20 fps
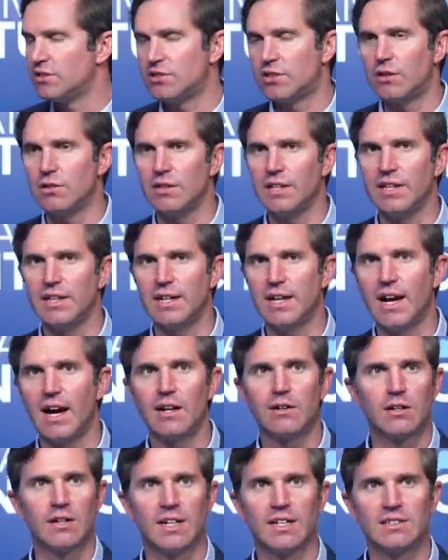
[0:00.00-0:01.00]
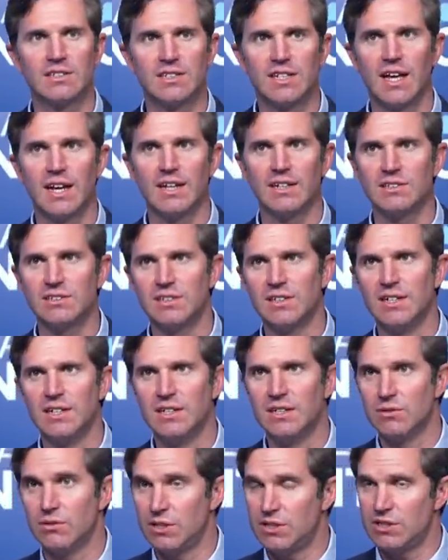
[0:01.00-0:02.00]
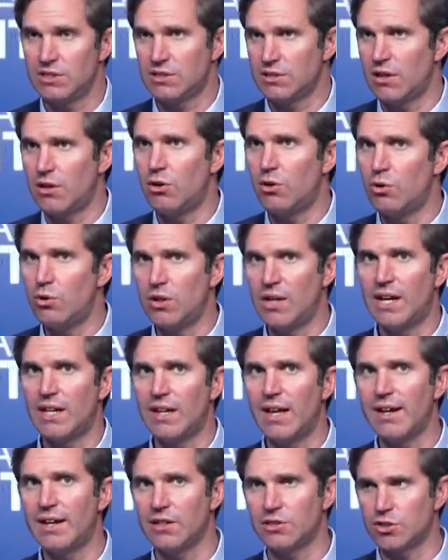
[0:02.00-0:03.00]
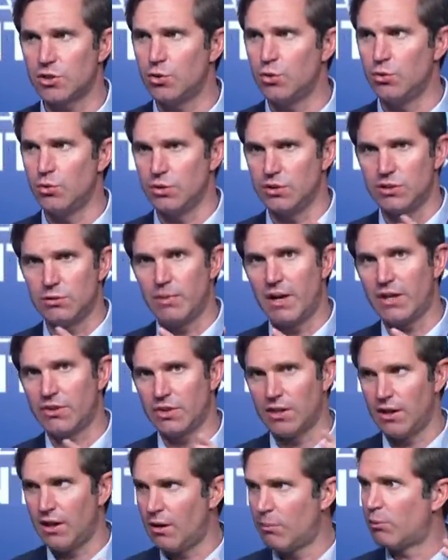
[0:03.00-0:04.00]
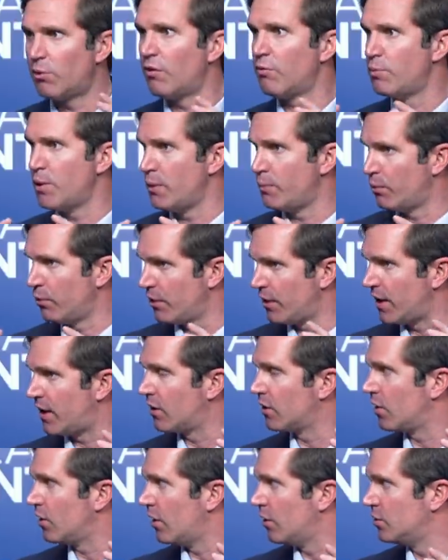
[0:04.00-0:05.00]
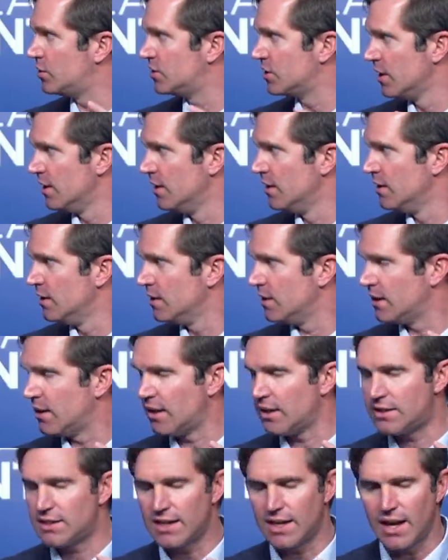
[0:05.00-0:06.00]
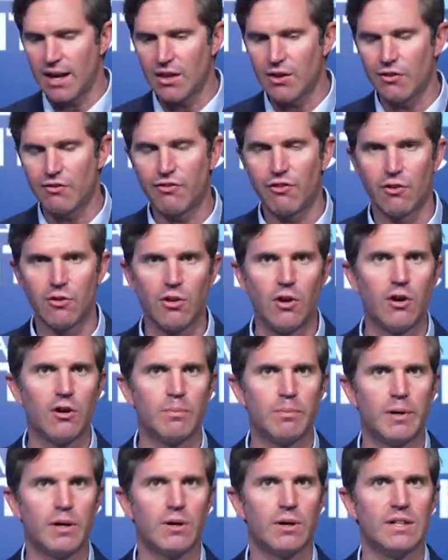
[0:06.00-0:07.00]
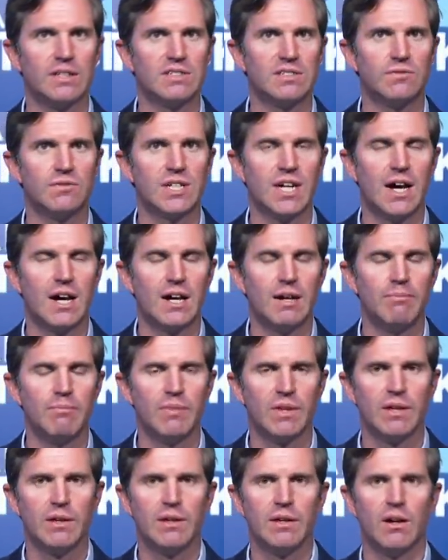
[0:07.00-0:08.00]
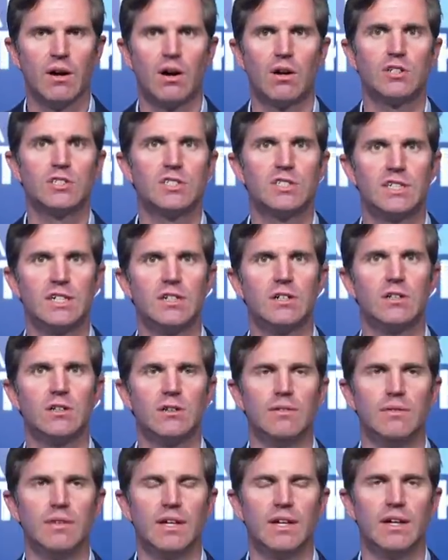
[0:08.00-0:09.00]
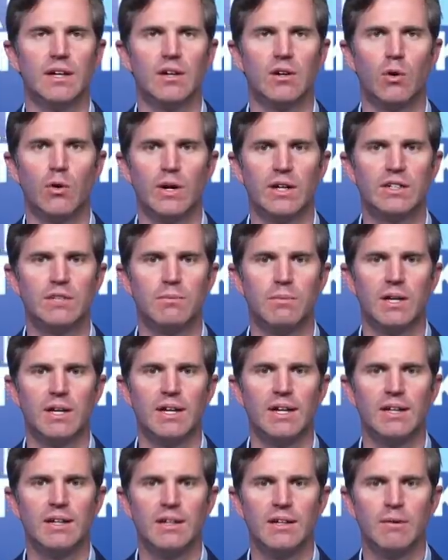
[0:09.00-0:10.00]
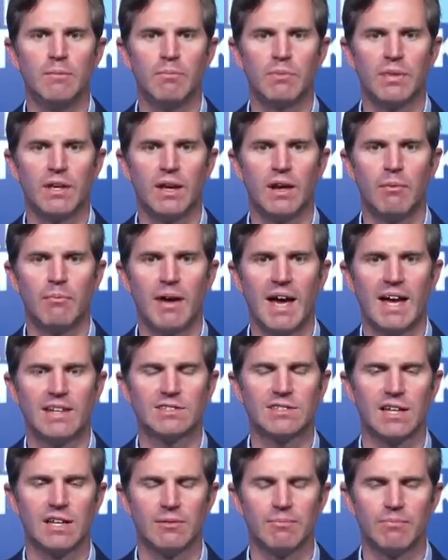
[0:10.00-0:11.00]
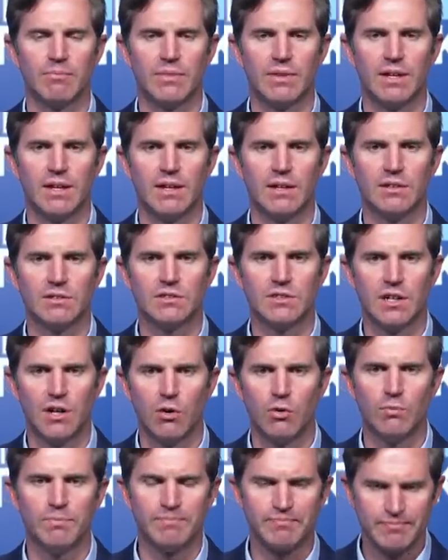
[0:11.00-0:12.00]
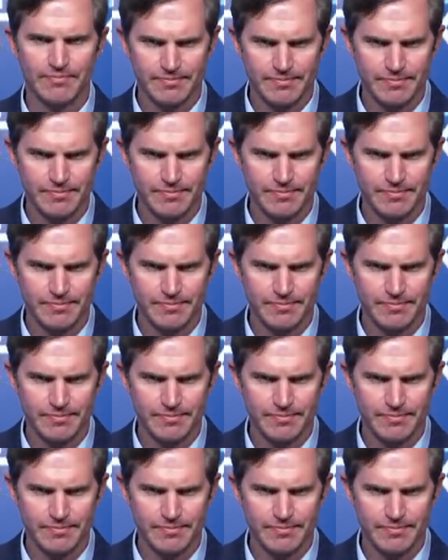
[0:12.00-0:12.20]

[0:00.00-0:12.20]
Certainly the congregate settings, which is a whole lot like a school. It's about the number of people that are close together for long periods of time are still going to be masking. So